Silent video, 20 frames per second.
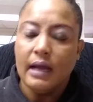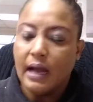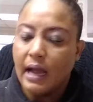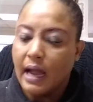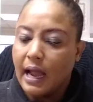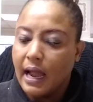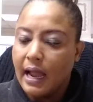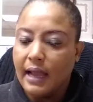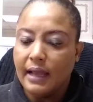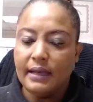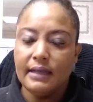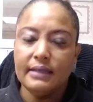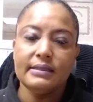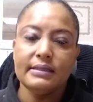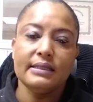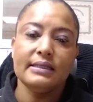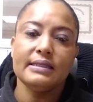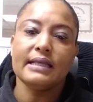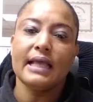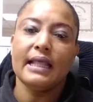Hi,
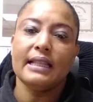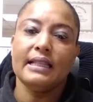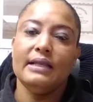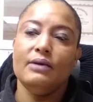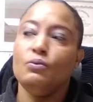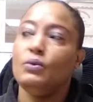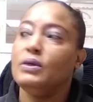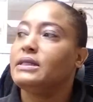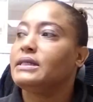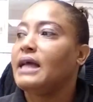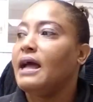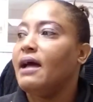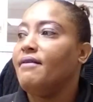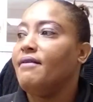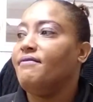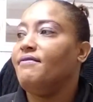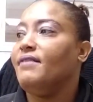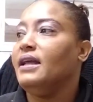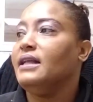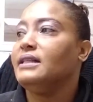this is Kathleen with
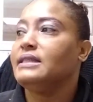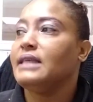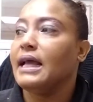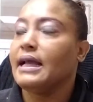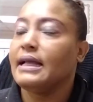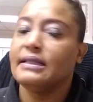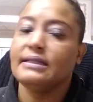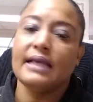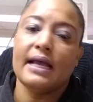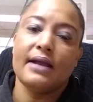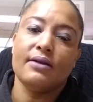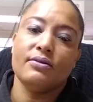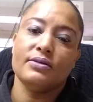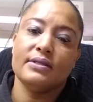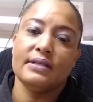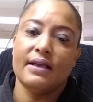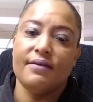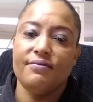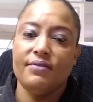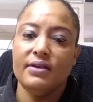Kal-Ven Tag and Title
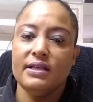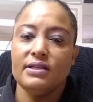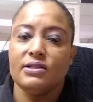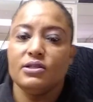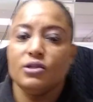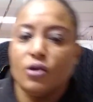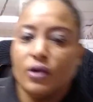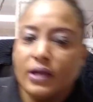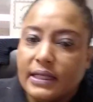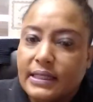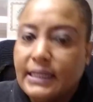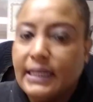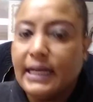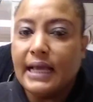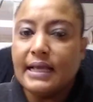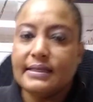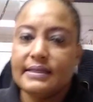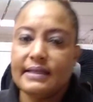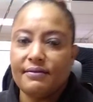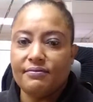Service, located
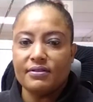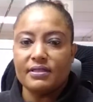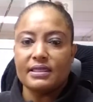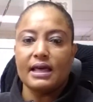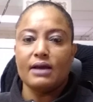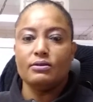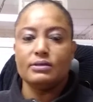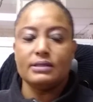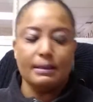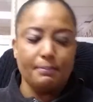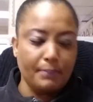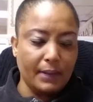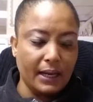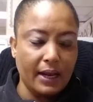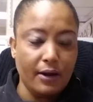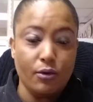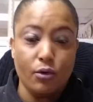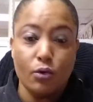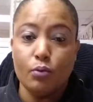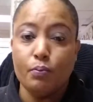at 7000
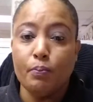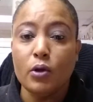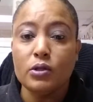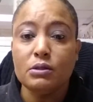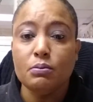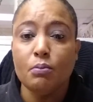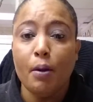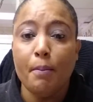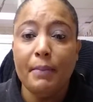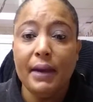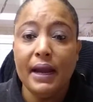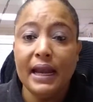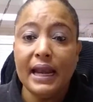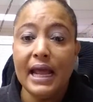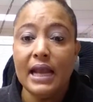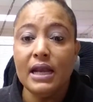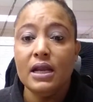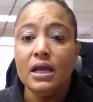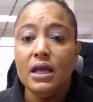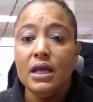Bel Road, Baltimore,
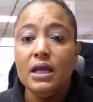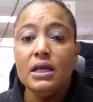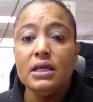Maryland.